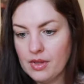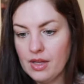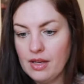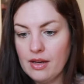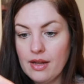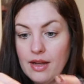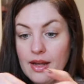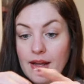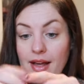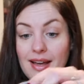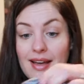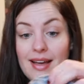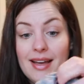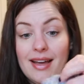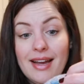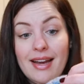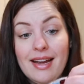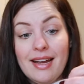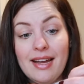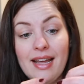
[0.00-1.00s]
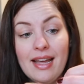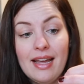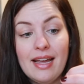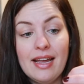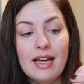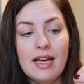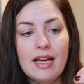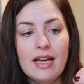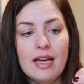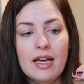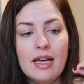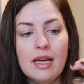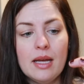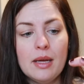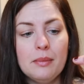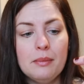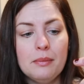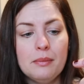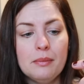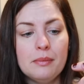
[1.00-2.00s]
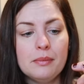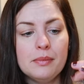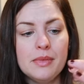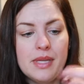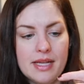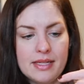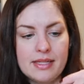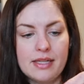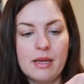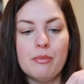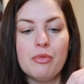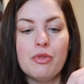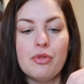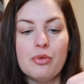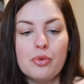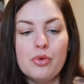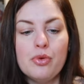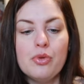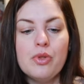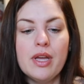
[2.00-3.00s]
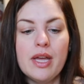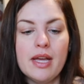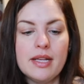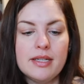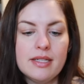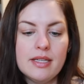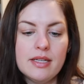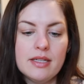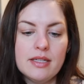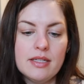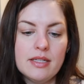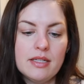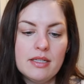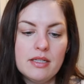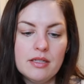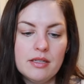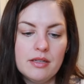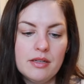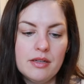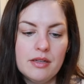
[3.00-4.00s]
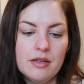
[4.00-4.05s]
And I am, yes, I'm through the gusset.